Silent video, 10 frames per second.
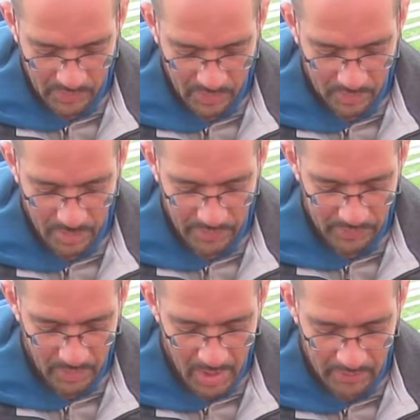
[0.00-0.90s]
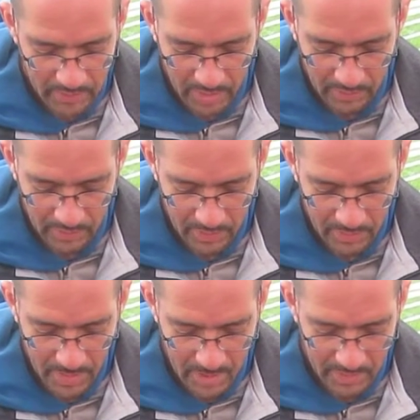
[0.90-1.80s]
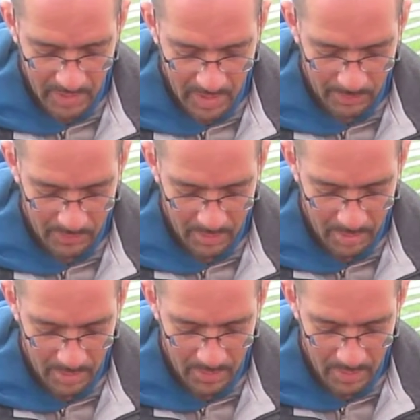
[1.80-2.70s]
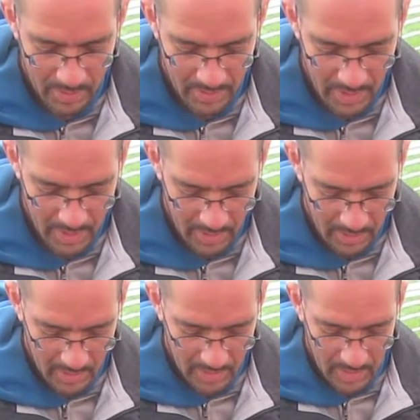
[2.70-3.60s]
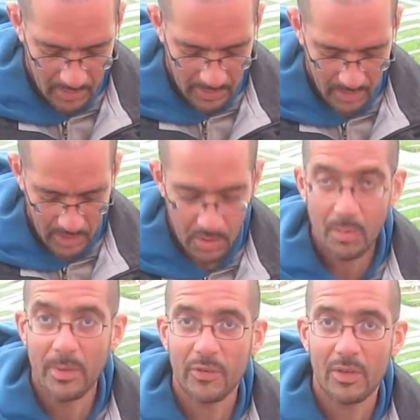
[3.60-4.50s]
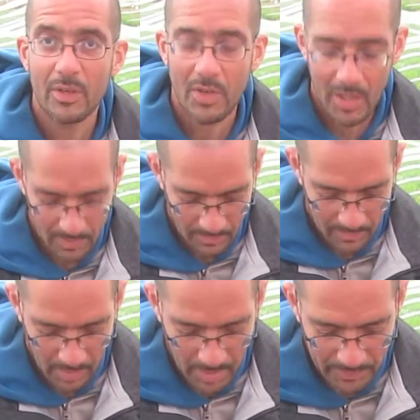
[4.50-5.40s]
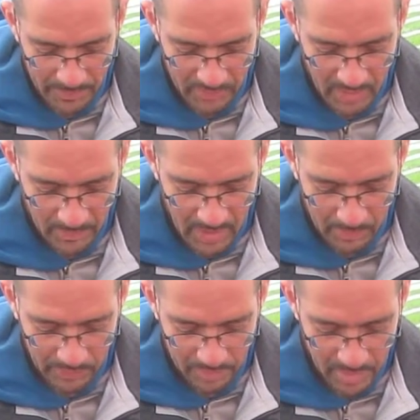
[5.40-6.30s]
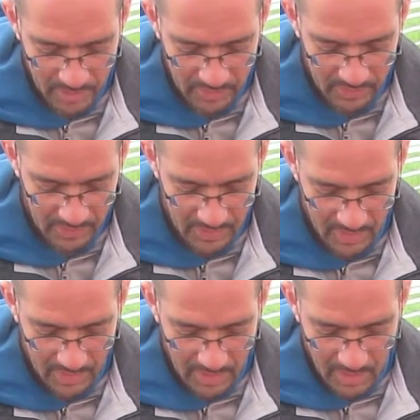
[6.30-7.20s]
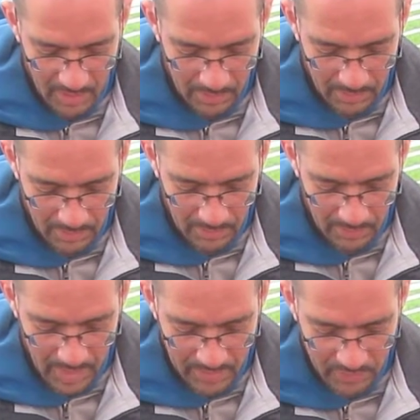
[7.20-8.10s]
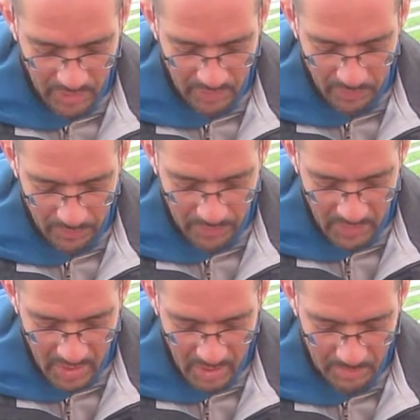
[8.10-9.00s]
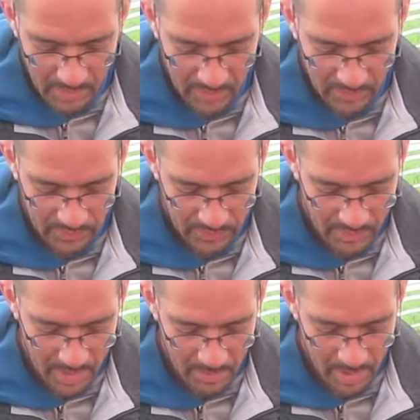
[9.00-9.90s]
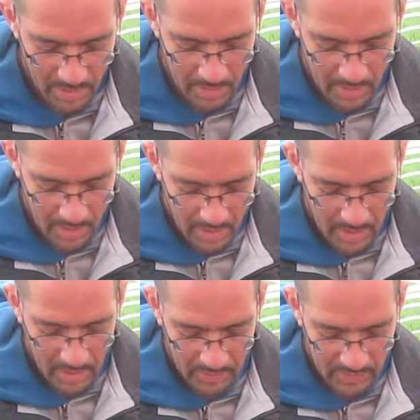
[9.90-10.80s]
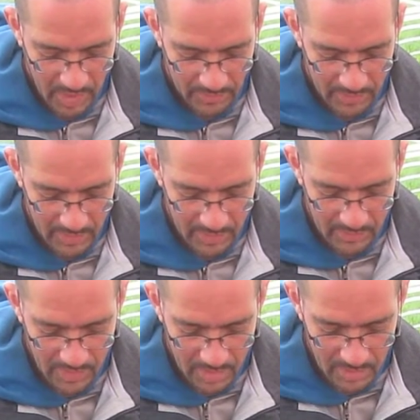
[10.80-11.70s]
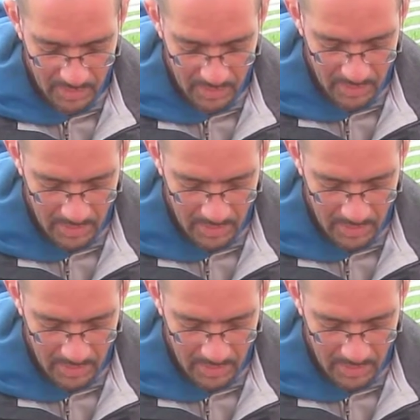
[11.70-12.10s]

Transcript: Certain bus rides take a certain amount of time, so I picked one that the cube is going to take about the same time as the bus. And that changes over time because as you get better at solving these, then you